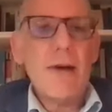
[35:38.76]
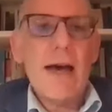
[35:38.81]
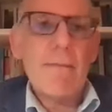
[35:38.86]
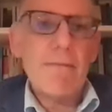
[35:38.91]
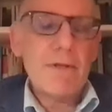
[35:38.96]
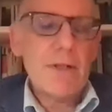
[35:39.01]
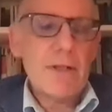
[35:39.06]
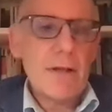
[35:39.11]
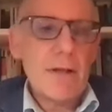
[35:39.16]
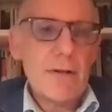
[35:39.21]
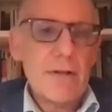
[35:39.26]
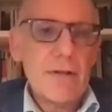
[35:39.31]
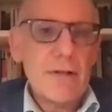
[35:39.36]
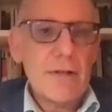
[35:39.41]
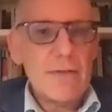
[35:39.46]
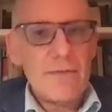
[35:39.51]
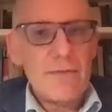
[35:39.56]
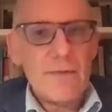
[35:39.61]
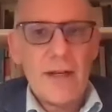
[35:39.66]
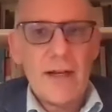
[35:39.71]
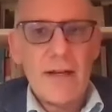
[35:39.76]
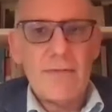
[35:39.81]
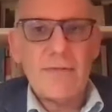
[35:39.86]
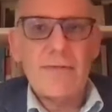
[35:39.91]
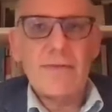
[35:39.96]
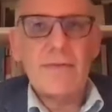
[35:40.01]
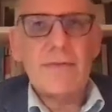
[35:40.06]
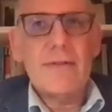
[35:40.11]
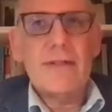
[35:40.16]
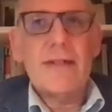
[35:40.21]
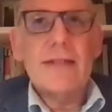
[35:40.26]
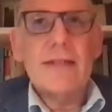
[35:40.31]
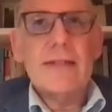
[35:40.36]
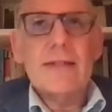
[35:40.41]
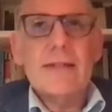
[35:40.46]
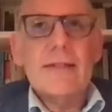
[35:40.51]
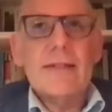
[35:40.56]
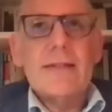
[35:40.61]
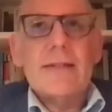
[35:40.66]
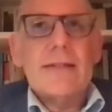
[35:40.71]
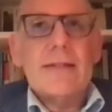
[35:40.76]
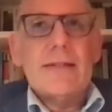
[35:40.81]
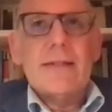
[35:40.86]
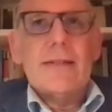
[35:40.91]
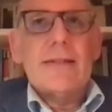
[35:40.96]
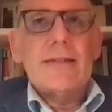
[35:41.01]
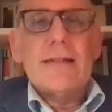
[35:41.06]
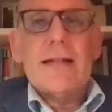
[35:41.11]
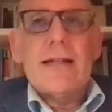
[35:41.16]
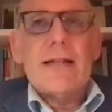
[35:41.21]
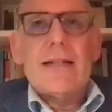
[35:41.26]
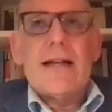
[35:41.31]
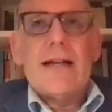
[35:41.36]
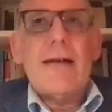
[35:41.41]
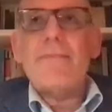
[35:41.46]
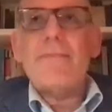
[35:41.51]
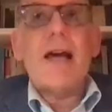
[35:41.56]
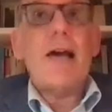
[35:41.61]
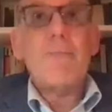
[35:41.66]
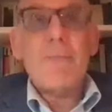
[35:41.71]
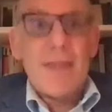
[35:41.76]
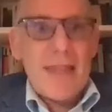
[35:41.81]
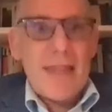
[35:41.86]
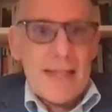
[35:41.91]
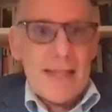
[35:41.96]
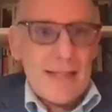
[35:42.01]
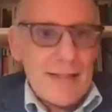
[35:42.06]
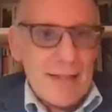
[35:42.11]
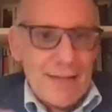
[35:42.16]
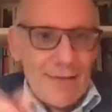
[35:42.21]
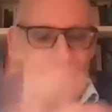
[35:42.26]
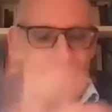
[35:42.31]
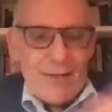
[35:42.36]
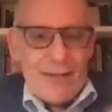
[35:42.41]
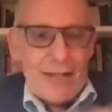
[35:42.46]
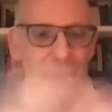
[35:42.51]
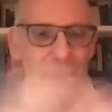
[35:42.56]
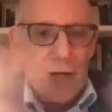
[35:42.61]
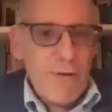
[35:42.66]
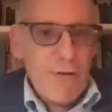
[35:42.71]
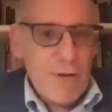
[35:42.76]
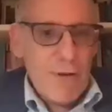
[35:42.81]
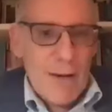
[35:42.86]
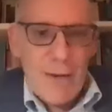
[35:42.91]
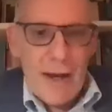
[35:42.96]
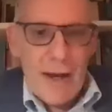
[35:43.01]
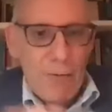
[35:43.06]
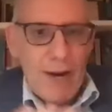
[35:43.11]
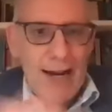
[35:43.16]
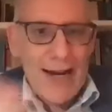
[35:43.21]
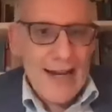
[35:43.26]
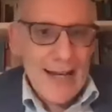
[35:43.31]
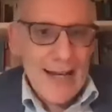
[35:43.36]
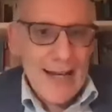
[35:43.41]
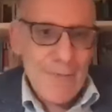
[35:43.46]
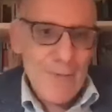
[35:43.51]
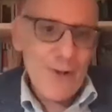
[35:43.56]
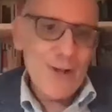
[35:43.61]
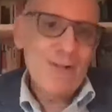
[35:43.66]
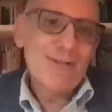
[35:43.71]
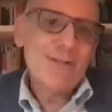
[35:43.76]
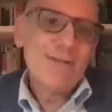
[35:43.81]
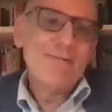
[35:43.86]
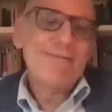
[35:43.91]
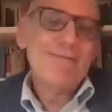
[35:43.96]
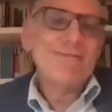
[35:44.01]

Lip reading: episodes of I'm done with this. It's over. I'm not writing anymore.